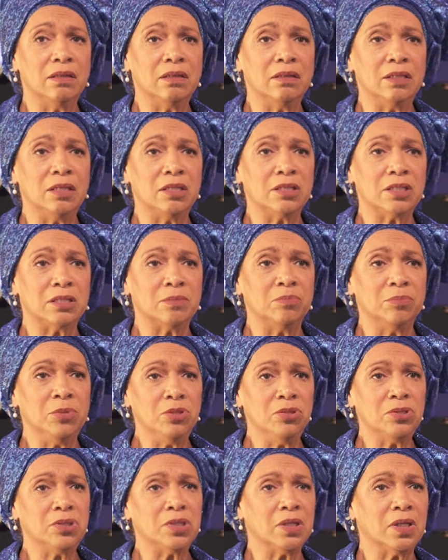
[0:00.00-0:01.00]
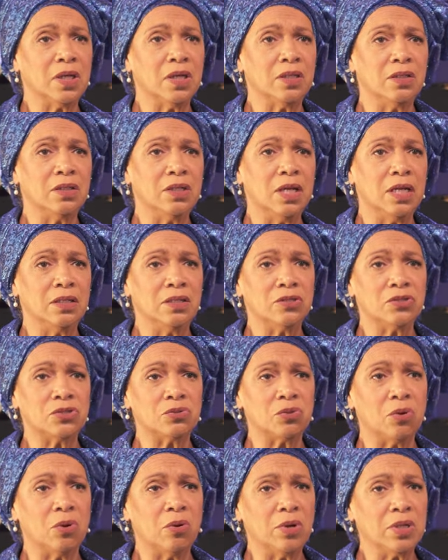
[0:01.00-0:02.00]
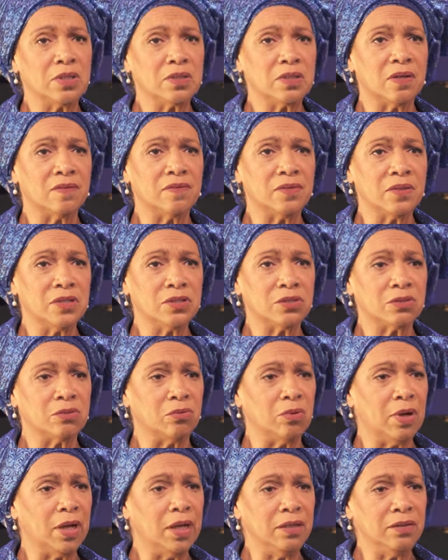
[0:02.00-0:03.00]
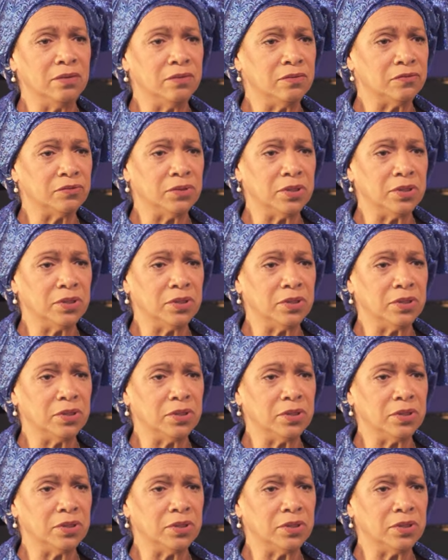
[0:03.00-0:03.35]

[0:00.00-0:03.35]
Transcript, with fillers: this music and, and the stories of these great